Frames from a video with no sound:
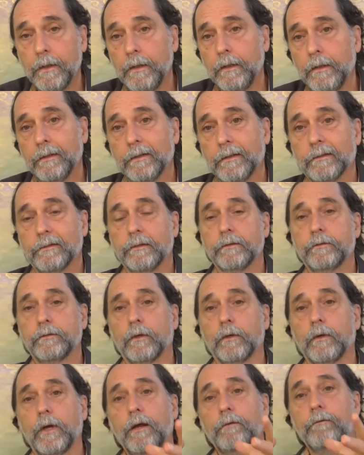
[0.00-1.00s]
You see,
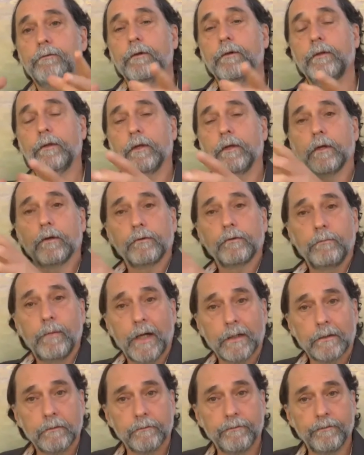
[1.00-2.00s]
so everything goes
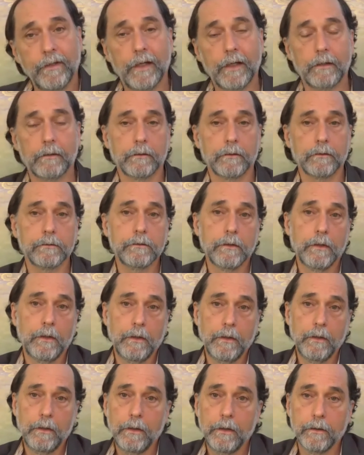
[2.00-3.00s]
back to flowers.
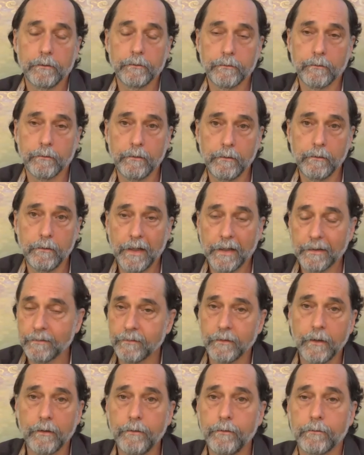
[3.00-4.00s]
And so that's
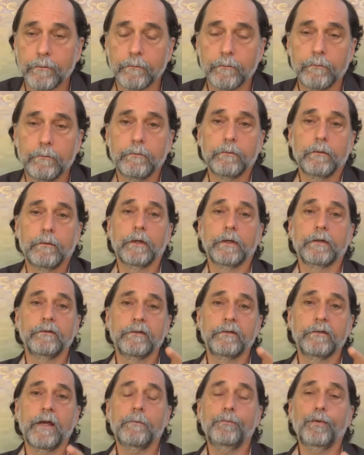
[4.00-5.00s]
another
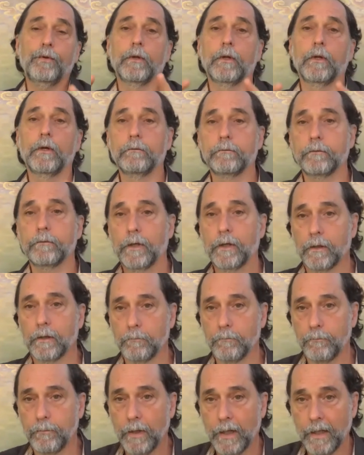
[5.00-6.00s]
example of our
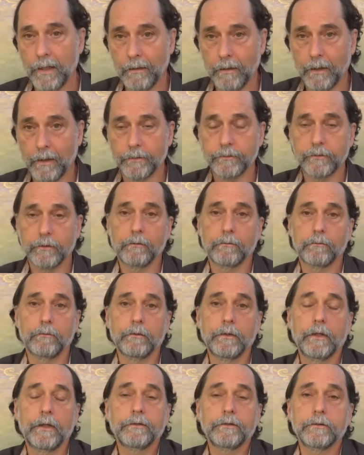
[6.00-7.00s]
biological
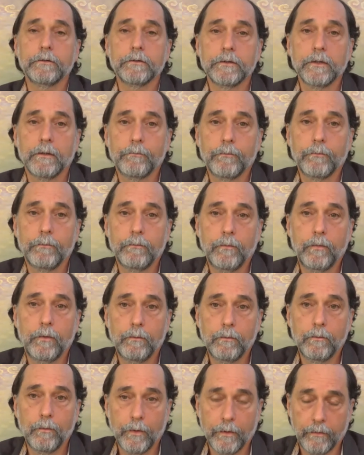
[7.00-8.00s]
relationship
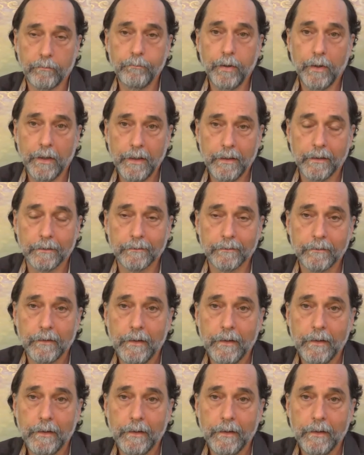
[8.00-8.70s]
with plants.